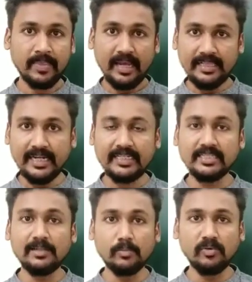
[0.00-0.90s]
and that is
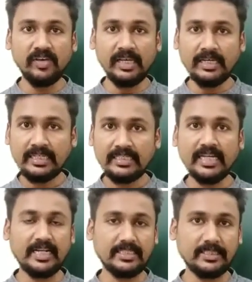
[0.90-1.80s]
the moving
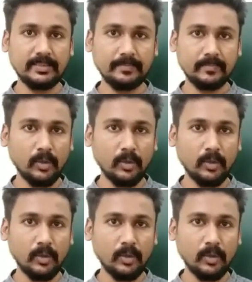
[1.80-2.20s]
charges.